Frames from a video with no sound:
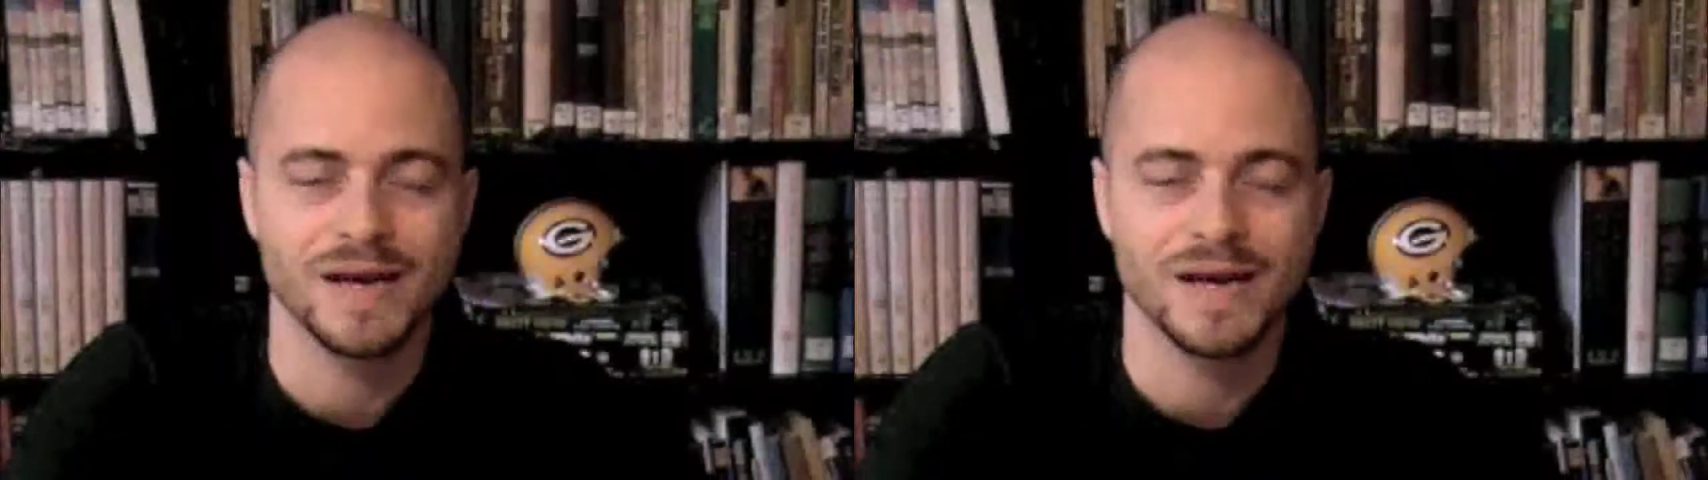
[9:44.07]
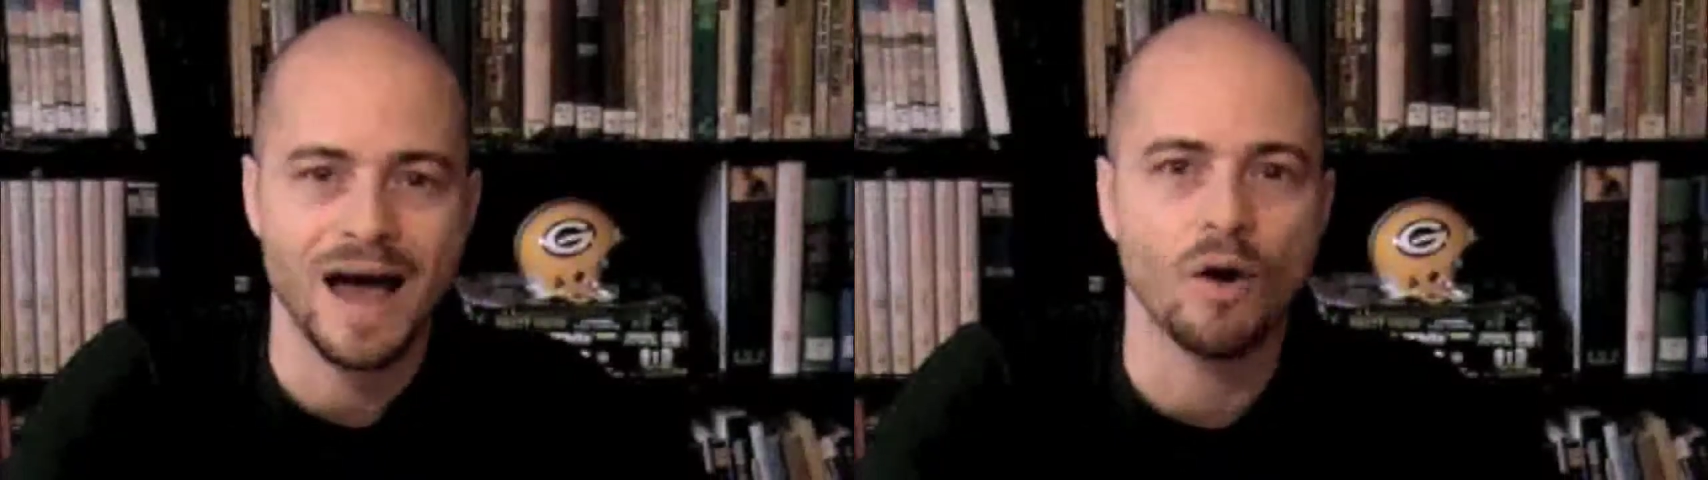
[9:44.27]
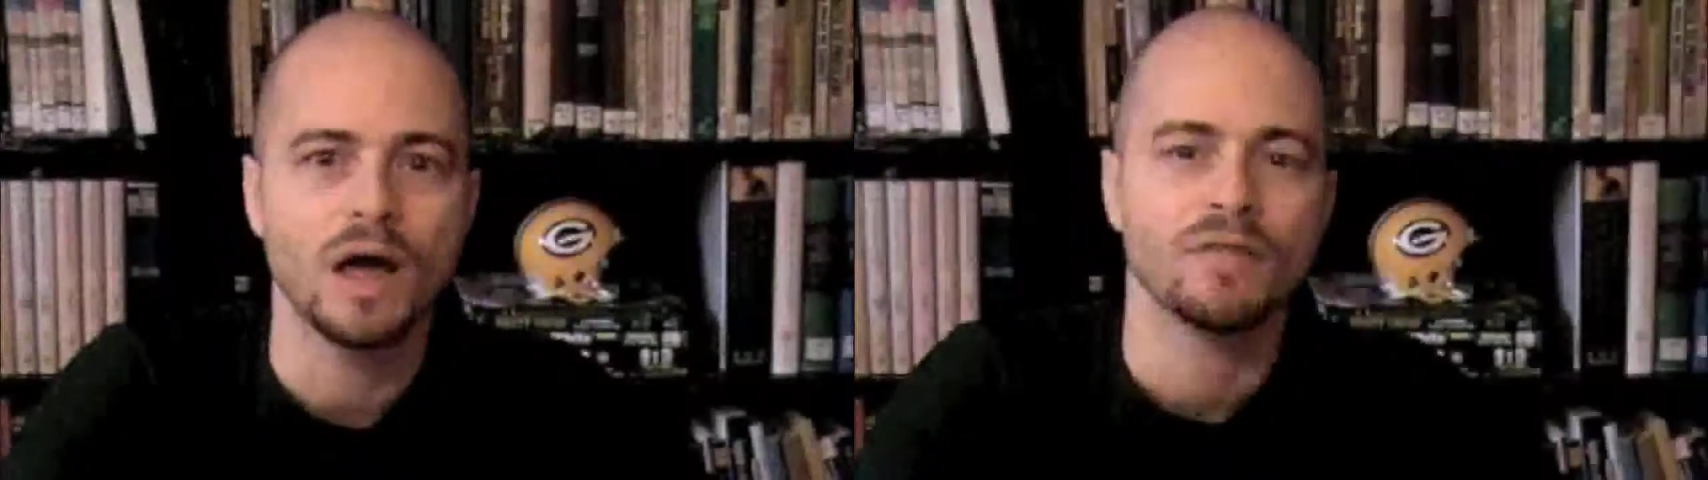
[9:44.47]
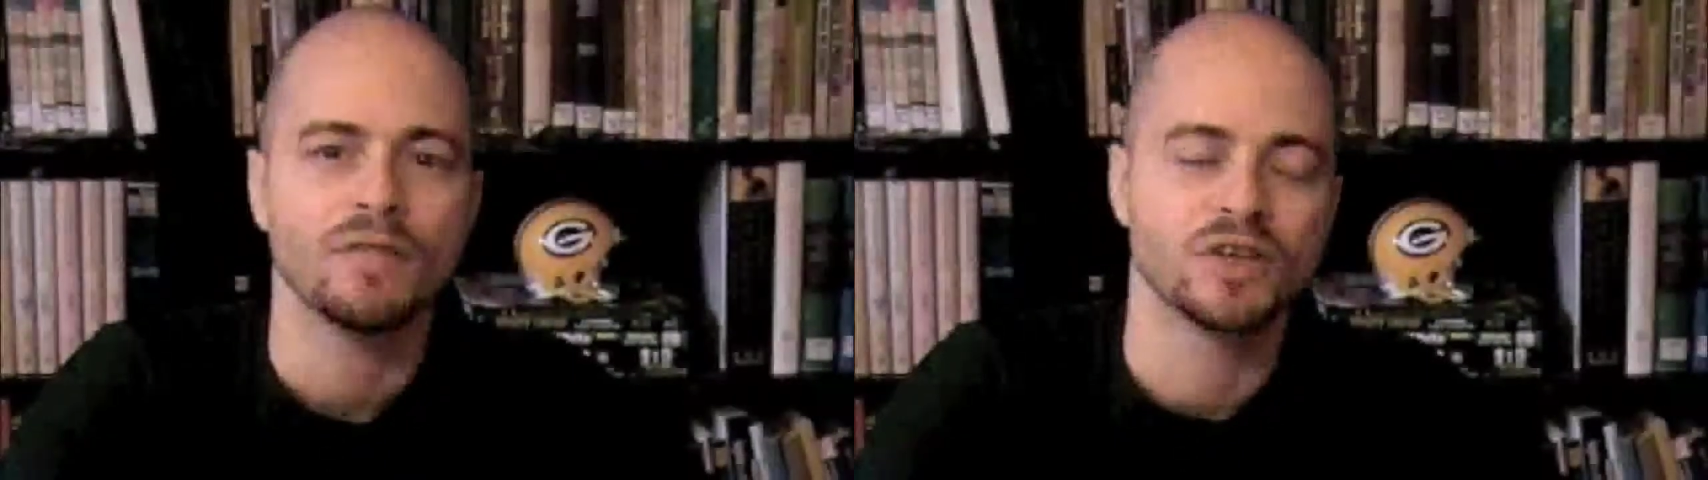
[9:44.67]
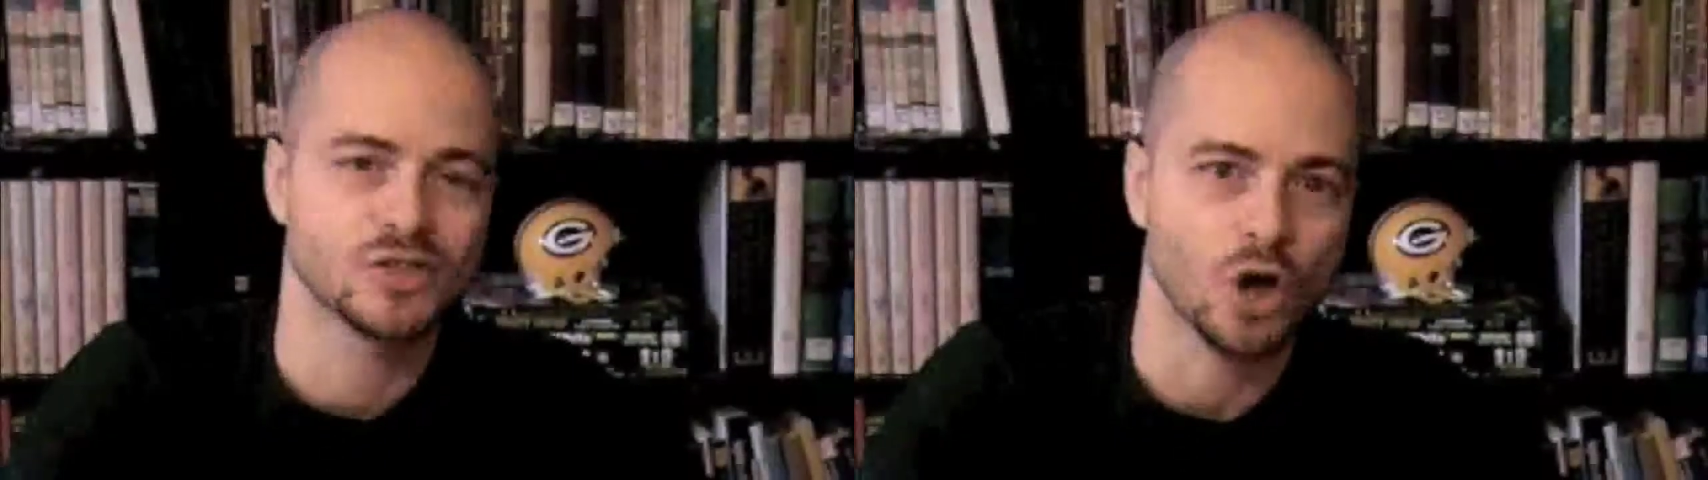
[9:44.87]
Now,
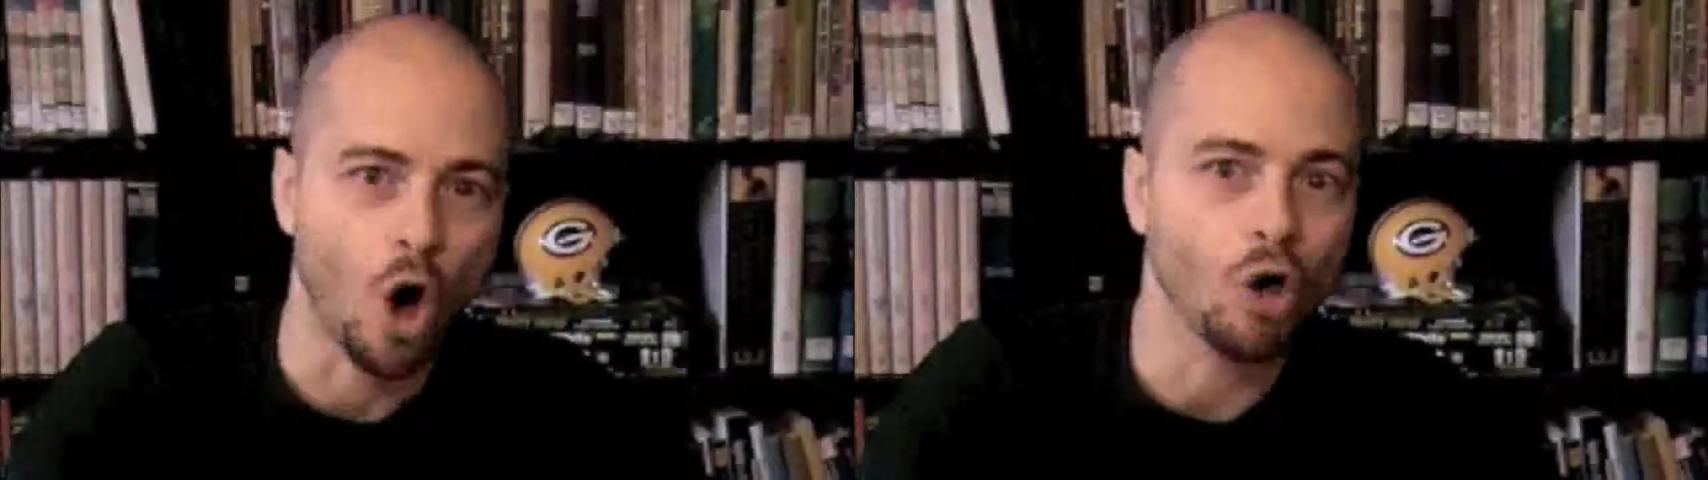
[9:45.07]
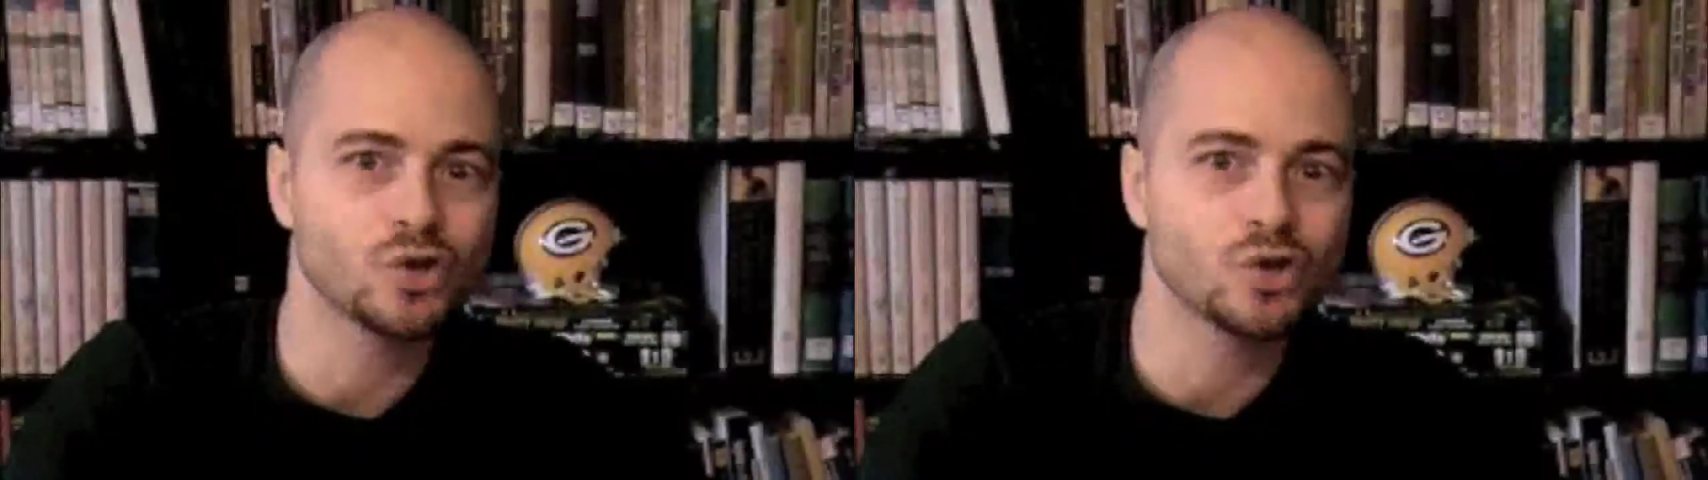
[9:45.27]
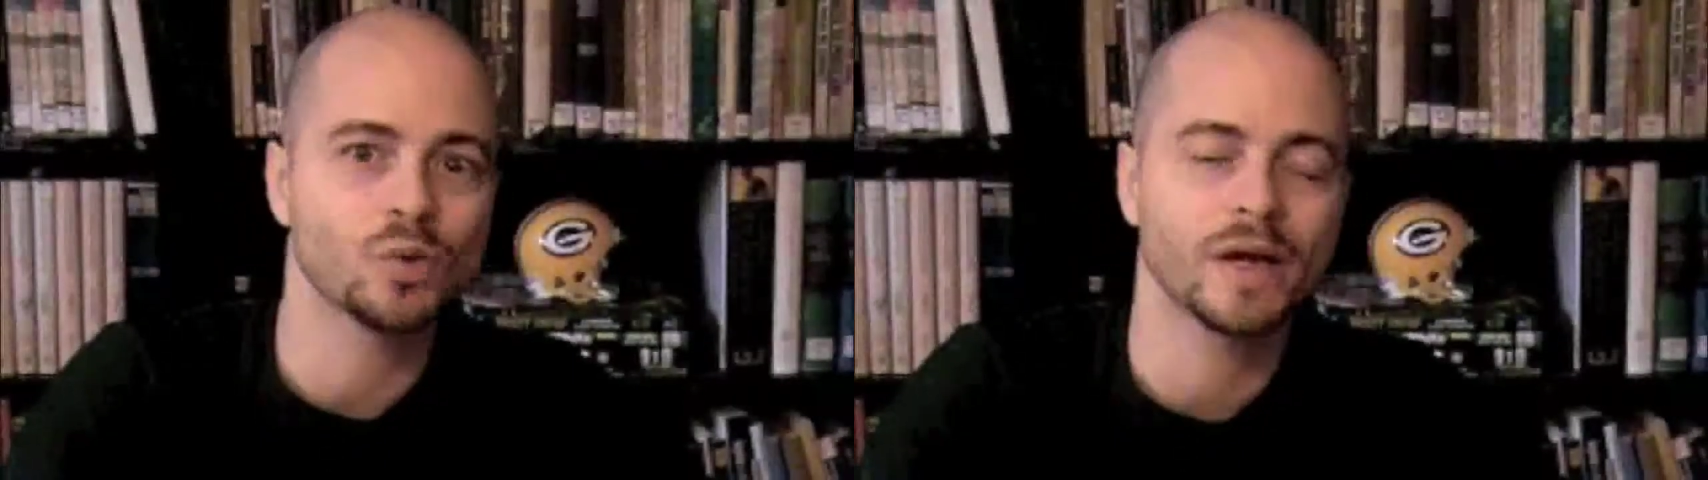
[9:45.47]
this is also